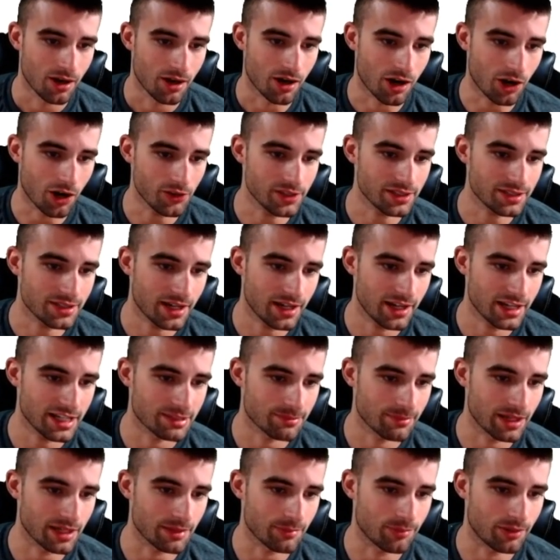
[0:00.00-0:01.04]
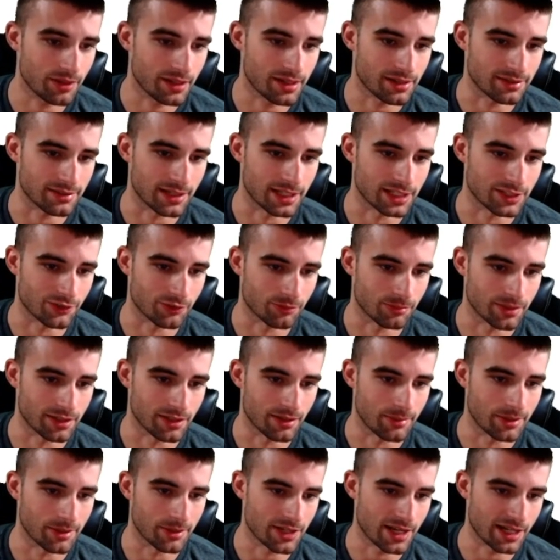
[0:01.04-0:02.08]
All these guys make plenty of sense for me.
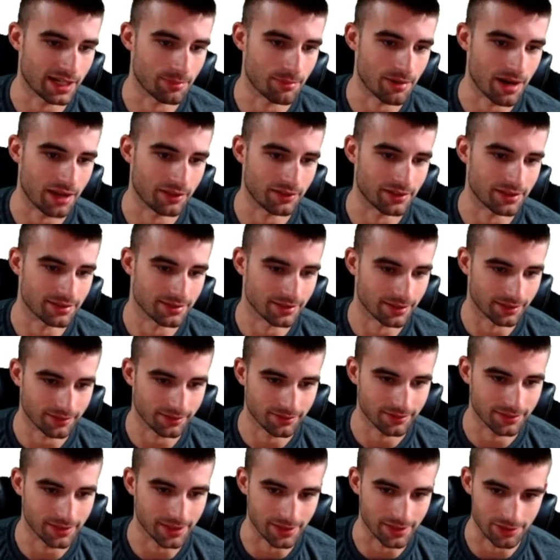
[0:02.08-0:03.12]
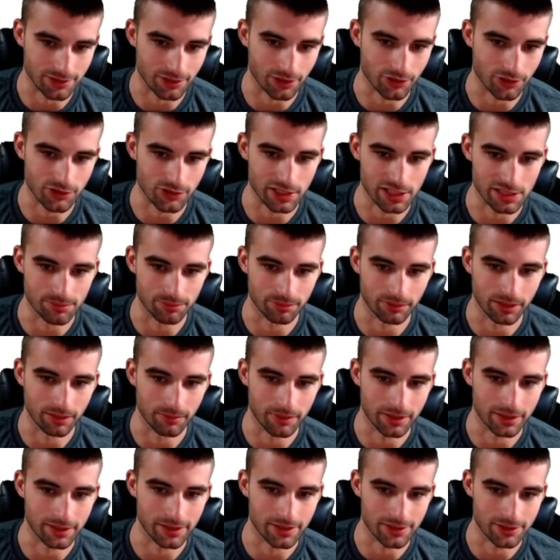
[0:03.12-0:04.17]
I mean, Jackie Bradley's like, he's dirt cheap, but I
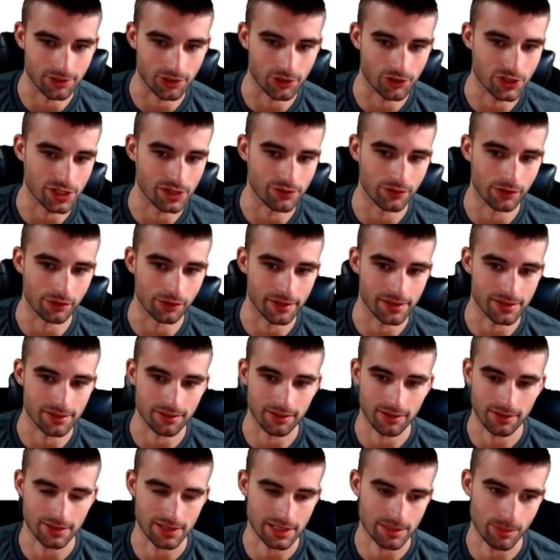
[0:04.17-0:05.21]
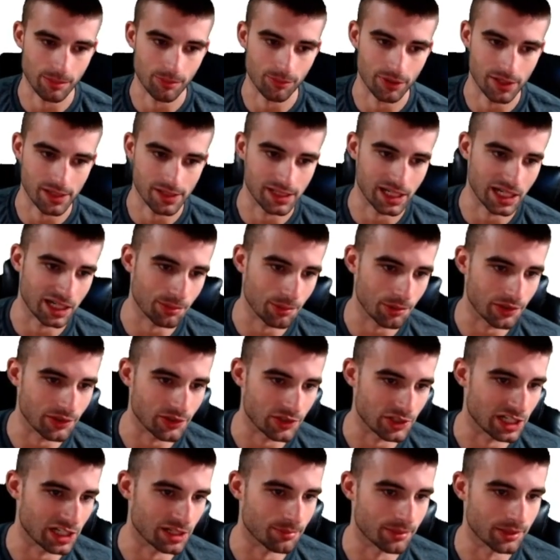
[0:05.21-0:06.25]
mean, he's dirt cheap for a reason because he's been pretty terrible
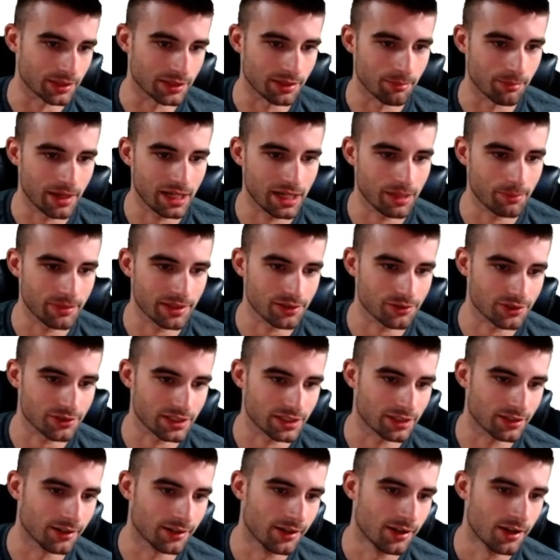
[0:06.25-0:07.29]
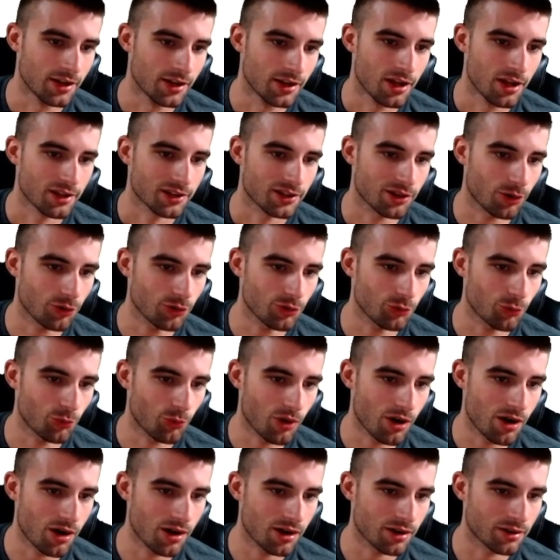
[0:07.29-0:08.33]
this year. But the main appeals here, Colton
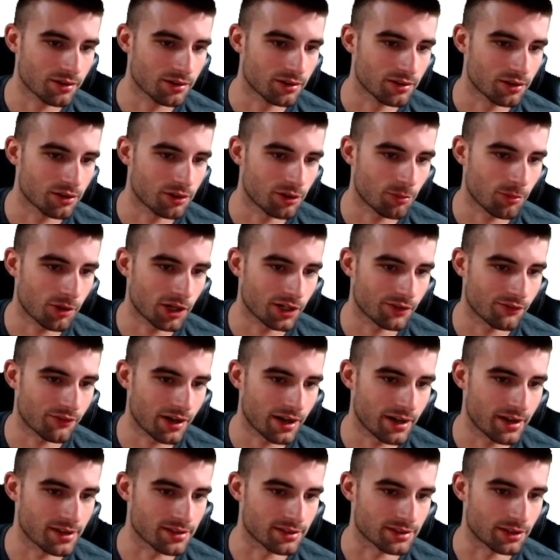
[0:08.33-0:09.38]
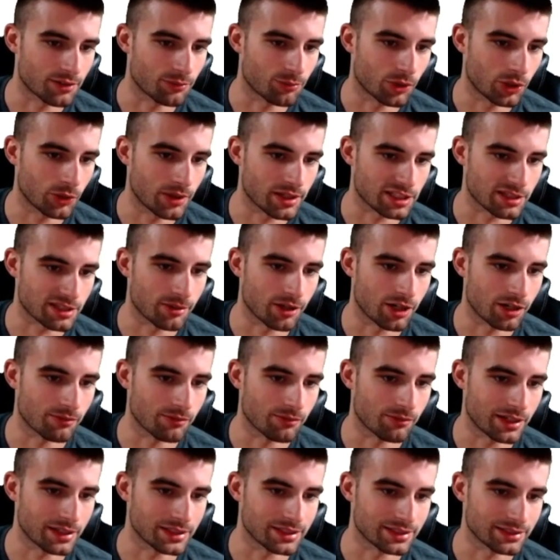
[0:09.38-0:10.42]
Wong, Omar Narvaez, Eduardo Escobar, and
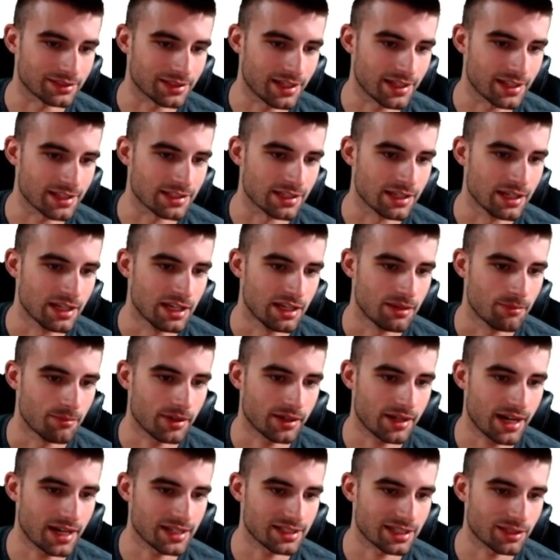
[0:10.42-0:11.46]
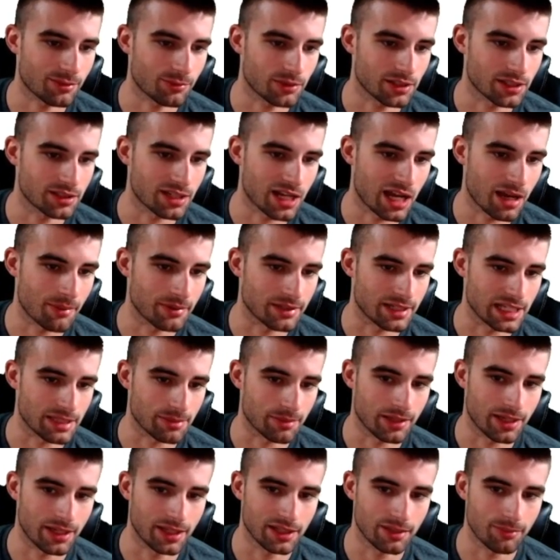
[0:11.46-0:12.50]
Rowdy Tellez. But guys like Willy Adames, he's
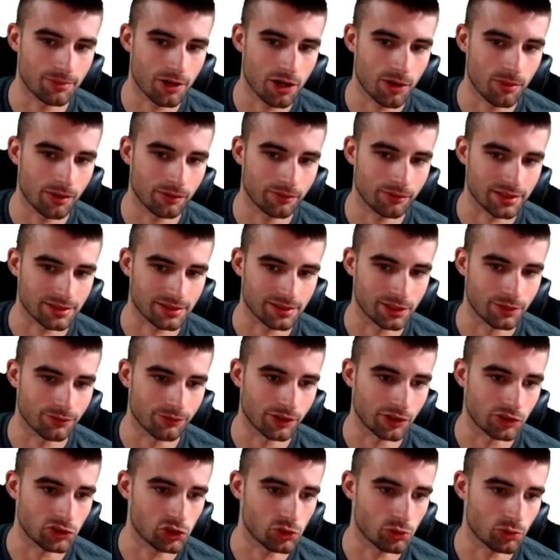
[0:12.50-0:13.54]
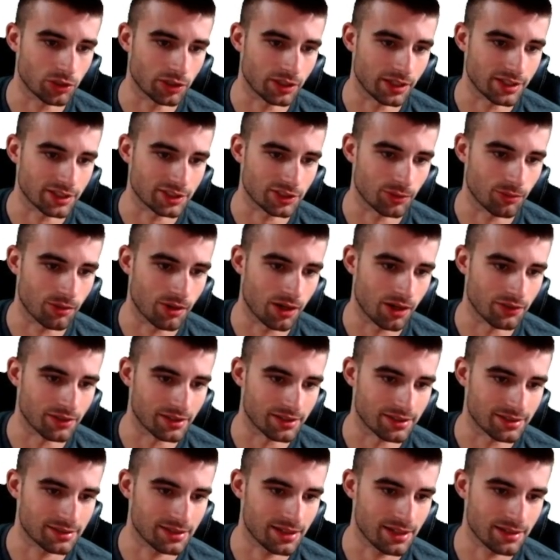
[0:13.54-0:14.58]
been hitting the ball well recently, over a 200 ISO on
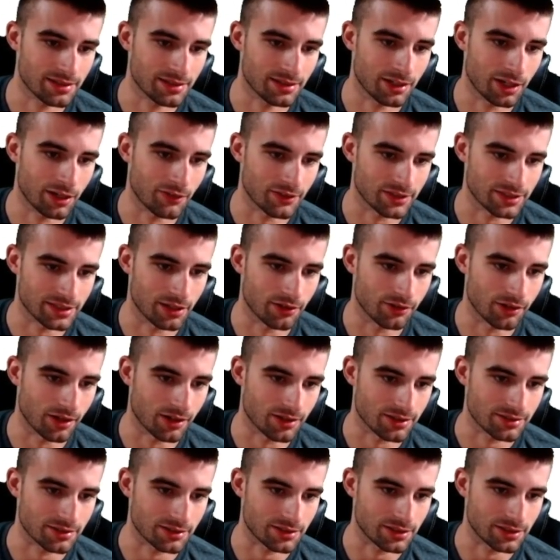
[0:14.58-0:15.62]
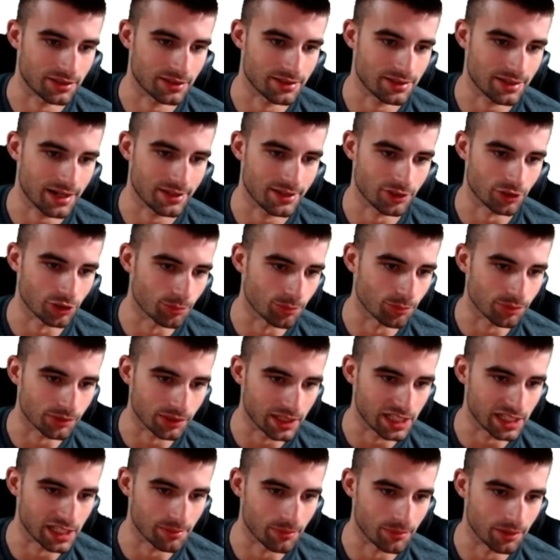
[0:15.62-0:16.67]
the season. Obviously, Al Garcia, these guys are in
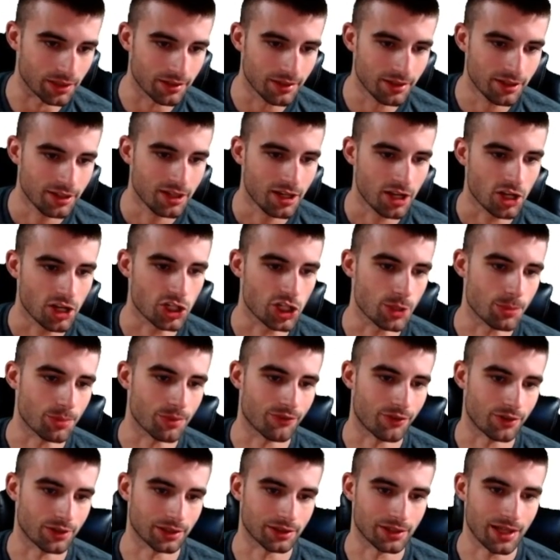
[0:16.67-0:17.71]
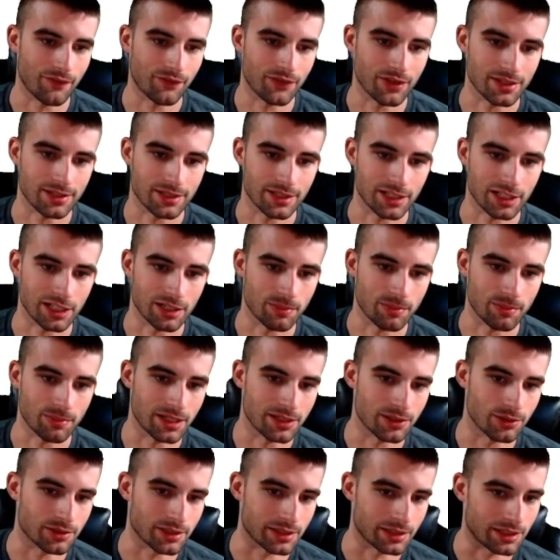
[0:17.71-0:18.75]
play, but do prefer the lefties here, but I
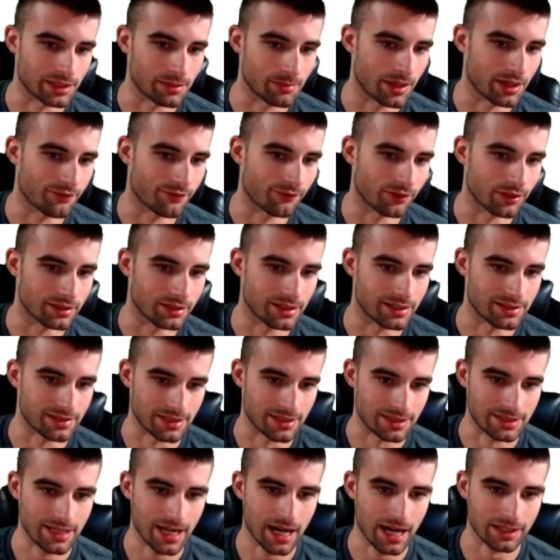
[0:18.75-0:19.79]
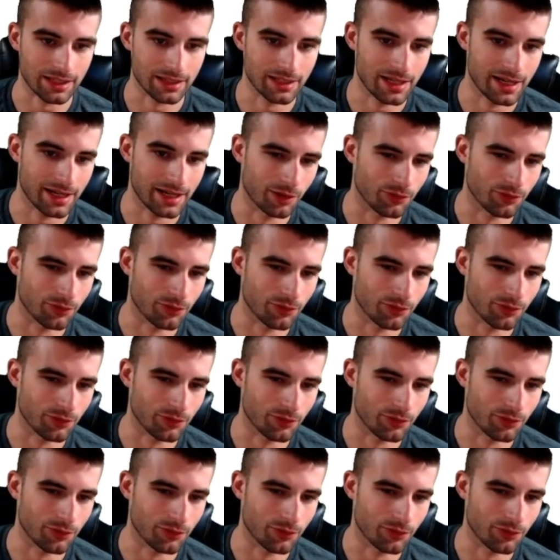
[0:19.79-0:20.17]
do think they make for a decent stack today.